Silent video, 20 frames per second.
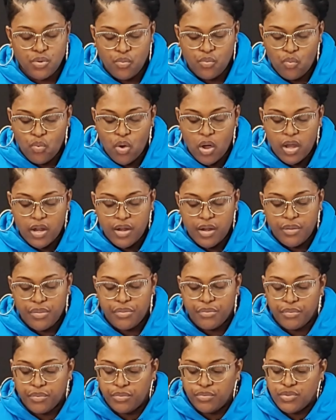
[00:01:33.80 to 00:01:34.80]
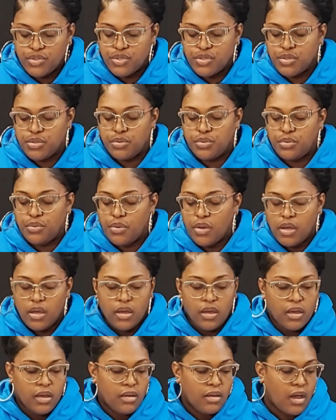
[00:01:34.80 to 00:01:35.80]
1 through 2.
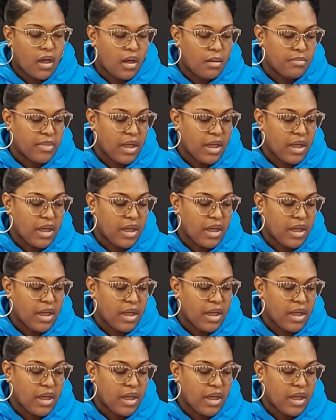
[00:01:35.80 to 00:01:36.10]
Um,